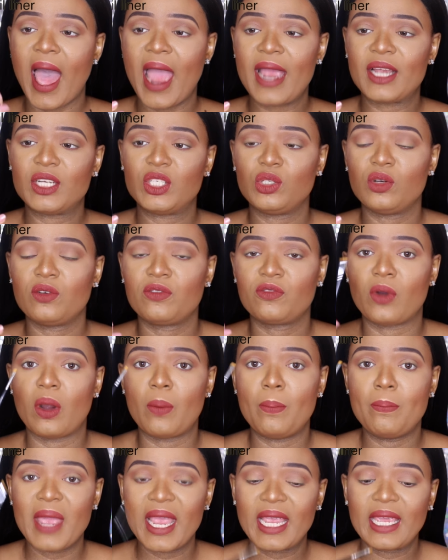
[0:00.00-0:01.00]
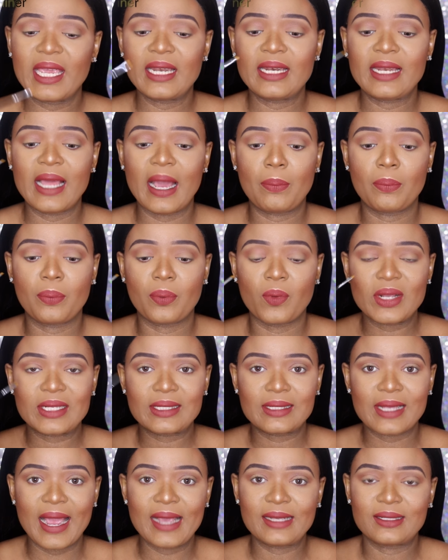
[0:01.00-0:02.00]
ideal for making that
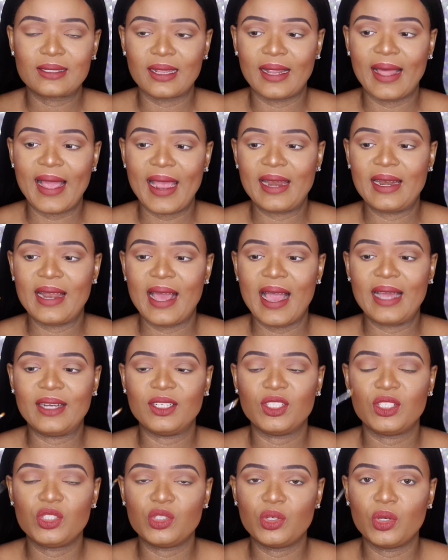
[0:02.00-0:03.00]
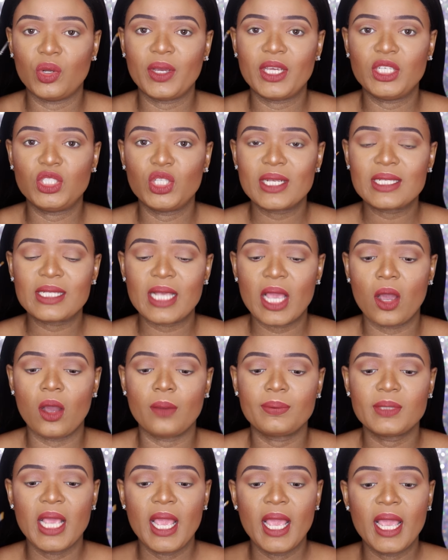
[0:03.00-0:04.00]
precise line and you know it just
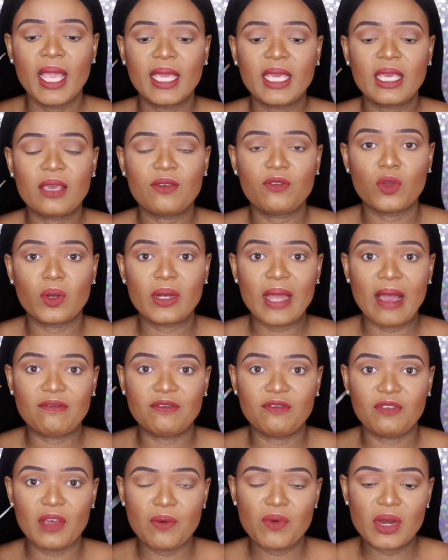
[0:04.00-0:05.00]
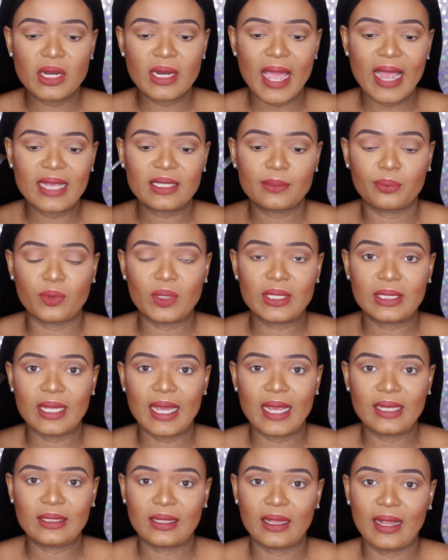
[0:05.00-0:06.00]
helps give you that very nice
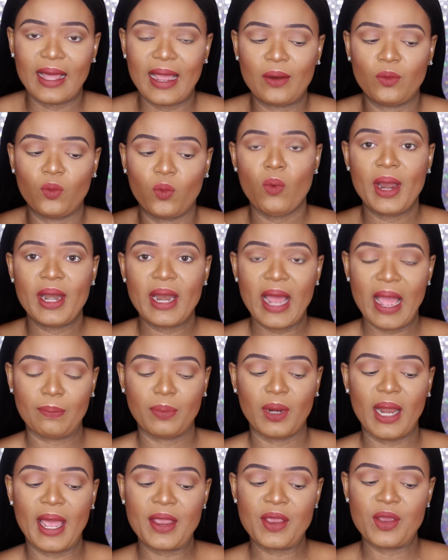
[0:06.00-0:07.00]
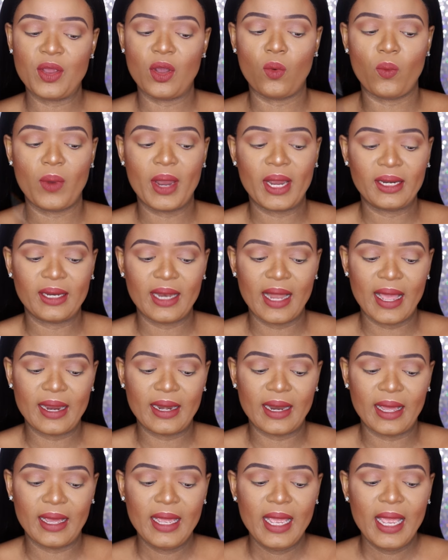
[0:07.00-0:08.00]
precise line when applying your wing
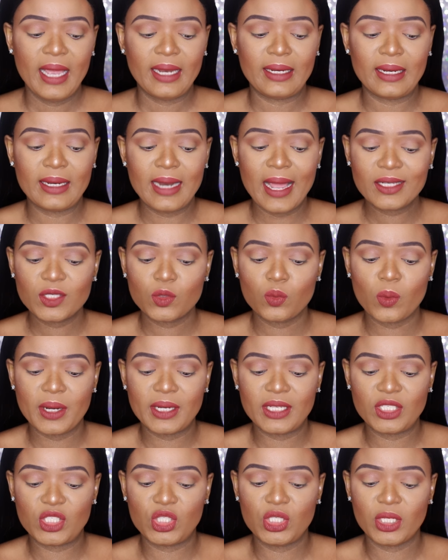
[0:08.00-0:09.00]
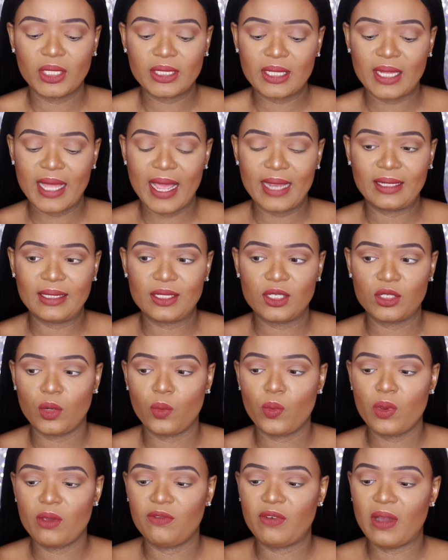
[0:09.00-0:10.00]
liner the next one is just like the
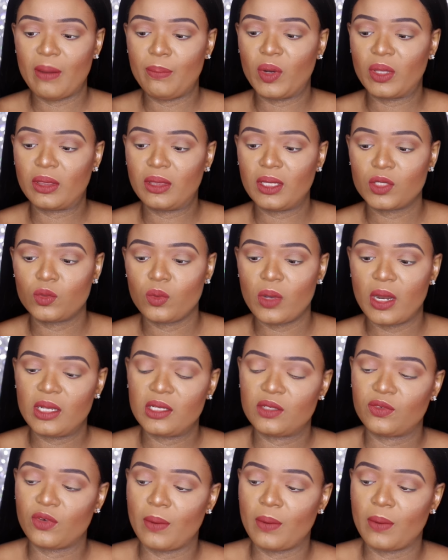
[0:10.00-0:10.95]
Zoeva, but this one is